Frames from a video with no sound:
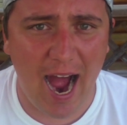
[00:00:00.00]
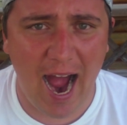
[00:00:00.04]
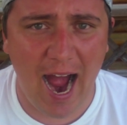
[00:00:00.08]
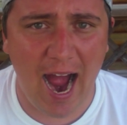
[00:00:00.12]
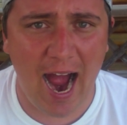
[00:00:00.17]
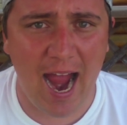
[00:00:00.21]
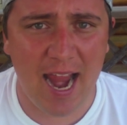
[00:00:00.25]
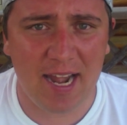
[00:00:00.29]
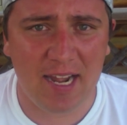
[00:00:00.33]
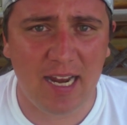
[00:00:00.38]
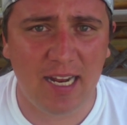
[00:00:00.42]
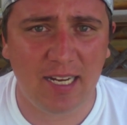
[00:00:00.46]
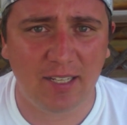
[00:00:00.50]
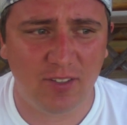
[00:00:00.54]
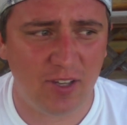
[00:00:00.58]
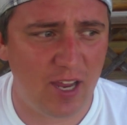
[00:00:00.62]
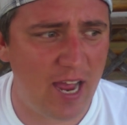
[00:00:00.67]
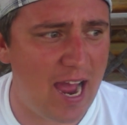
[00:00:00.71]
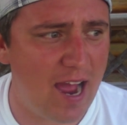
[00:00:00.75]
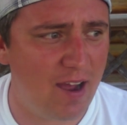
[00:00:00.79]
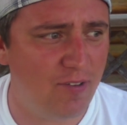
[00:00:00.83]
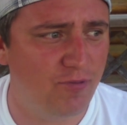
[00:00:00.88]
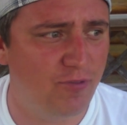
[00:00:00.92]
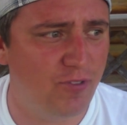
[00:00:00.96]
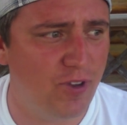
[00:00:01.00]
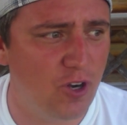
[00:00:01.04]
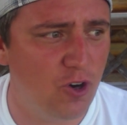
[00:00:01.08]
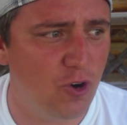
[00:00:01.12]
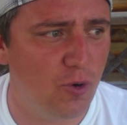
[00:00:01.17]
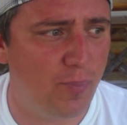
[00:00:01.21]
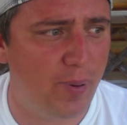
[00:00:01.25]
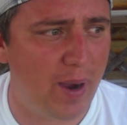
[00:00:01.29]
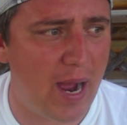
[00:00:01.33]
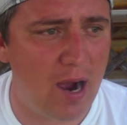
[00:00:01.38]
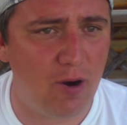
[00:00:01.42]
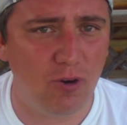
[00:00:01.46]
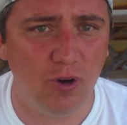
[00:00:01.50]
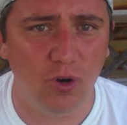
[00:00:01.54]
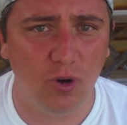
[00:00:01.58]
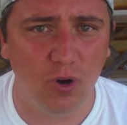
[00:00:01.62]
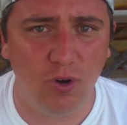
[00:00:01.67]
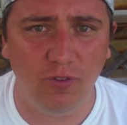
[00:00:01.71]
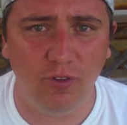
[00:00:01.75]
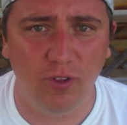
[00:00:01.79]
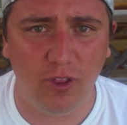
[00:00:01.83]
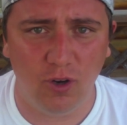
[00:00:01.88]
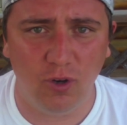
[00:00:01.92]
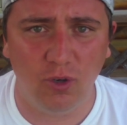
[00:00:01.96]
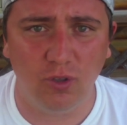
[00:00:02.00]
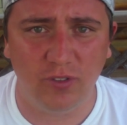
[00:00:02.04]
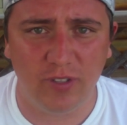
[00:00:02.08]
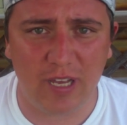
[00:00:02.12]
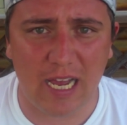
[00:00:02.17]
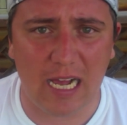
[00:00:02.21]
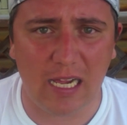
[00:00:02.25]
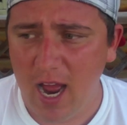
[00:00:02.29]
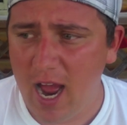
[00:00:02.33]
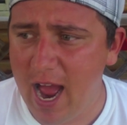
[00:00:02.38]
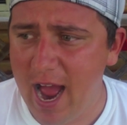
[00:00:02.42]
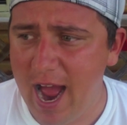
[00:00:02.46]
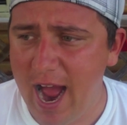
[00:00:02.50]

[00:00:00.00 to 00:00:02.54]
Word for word: I, I need to have veto power over the hotel.